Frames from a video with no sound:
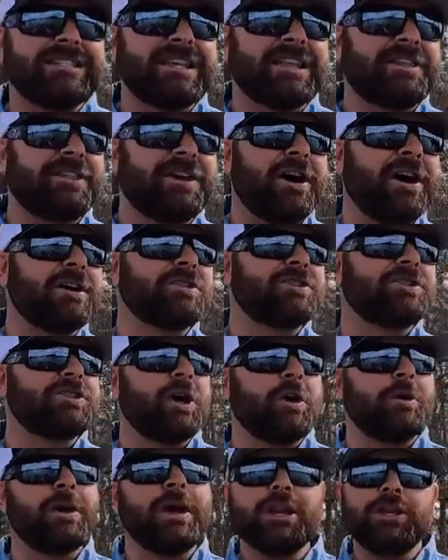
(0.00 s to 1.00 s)
to thaw.
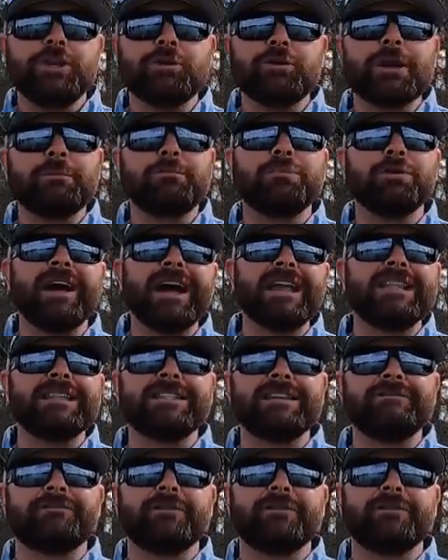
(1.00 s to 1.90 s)
So you can apply this